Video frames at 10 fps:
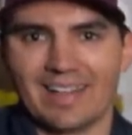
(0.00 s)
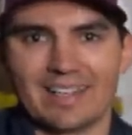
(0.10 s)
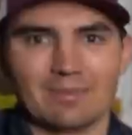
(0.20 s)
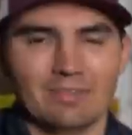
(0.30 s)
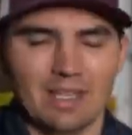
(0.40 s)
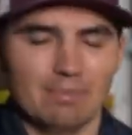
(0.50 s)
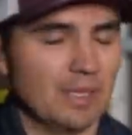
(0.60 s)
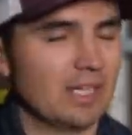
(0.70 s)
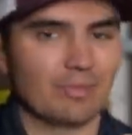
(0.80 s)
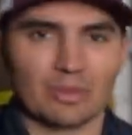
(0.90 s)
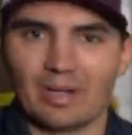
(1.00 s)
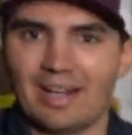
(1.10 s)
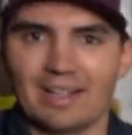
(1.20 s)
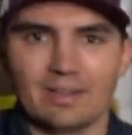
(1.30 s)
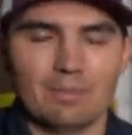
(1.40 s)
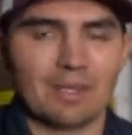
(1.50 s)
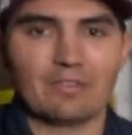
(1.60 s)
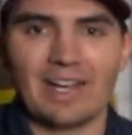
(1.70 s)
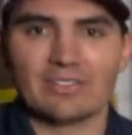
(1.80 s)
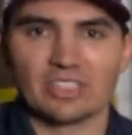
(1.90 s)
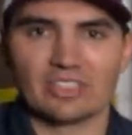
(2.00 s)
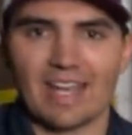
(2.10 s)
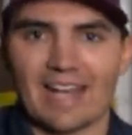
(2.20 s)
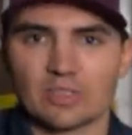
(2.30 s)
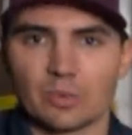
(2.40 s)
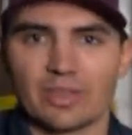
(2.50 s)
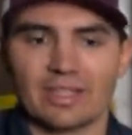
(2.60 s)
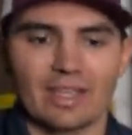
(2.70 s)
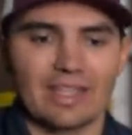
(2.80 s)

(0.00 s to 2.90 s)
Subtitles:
I can pick up the rod, make 5-6 casts with it,